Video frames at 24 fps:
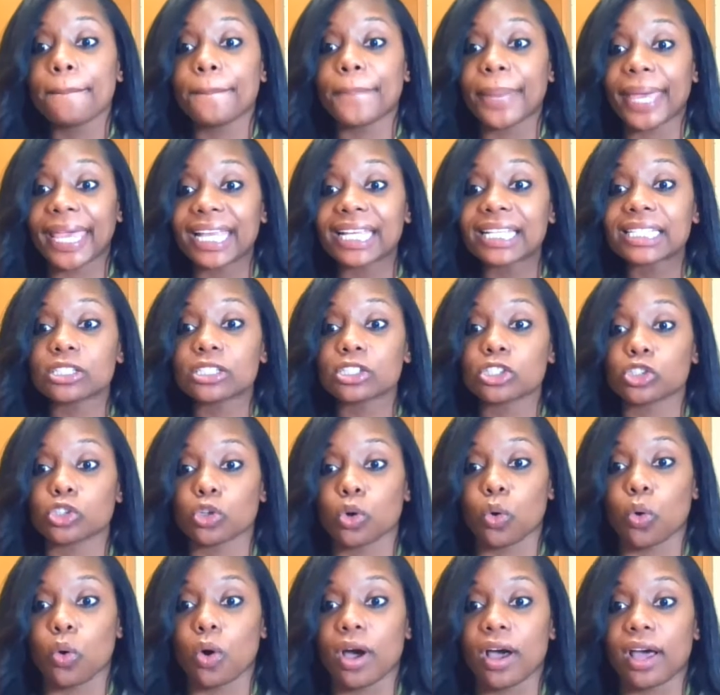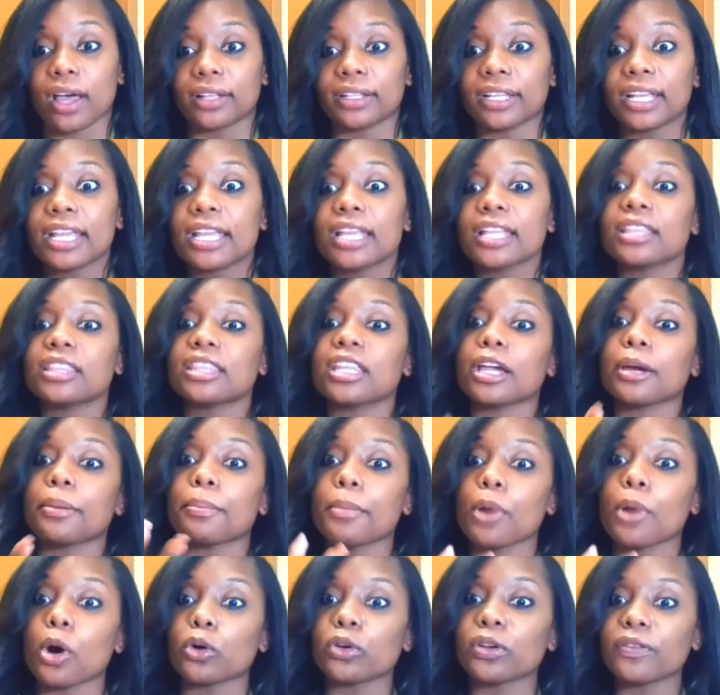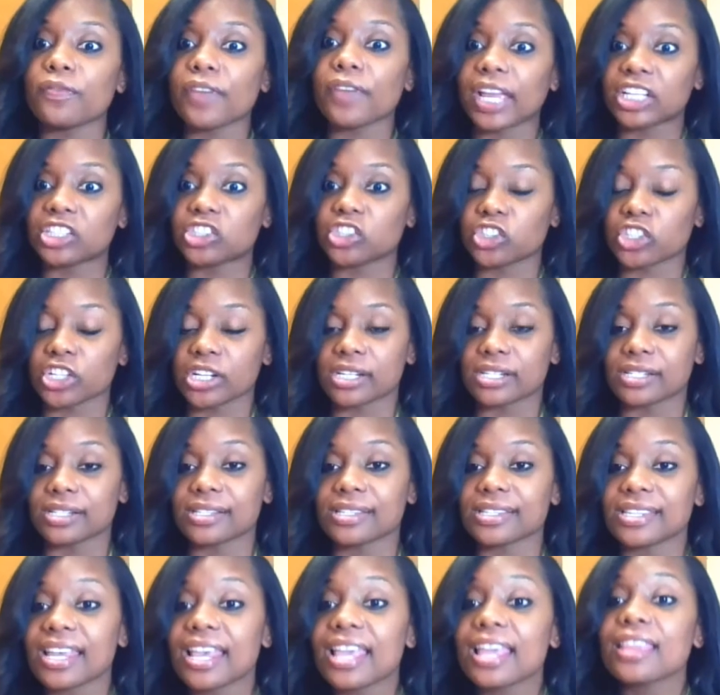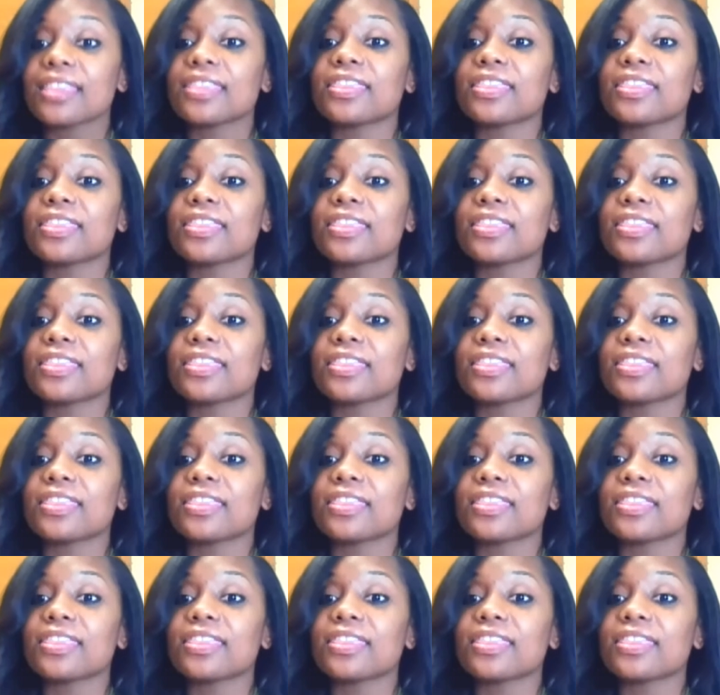based on their motivations,